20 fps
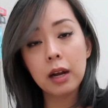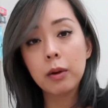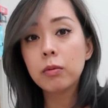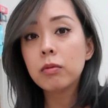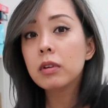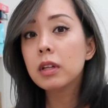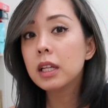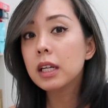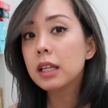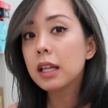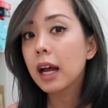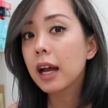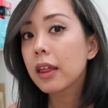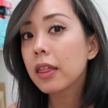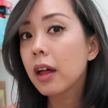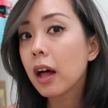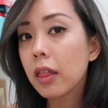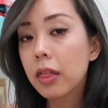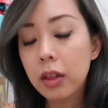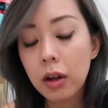I really
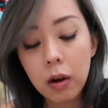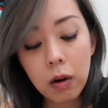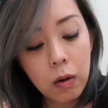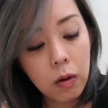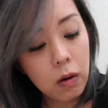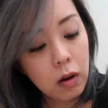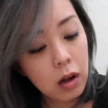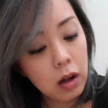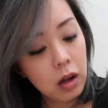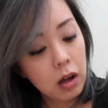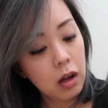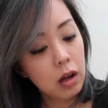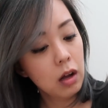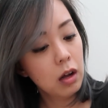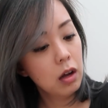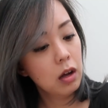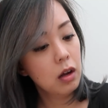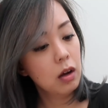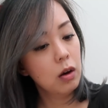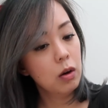like that though.
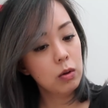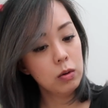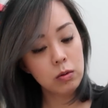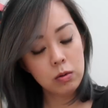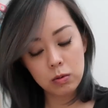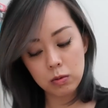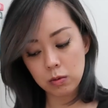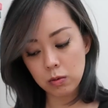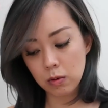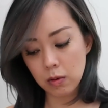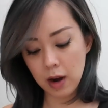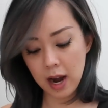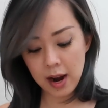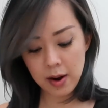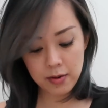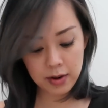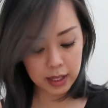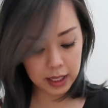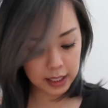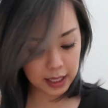Ooh,
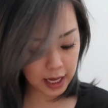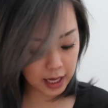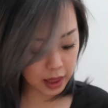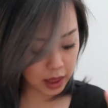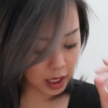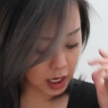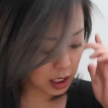I really like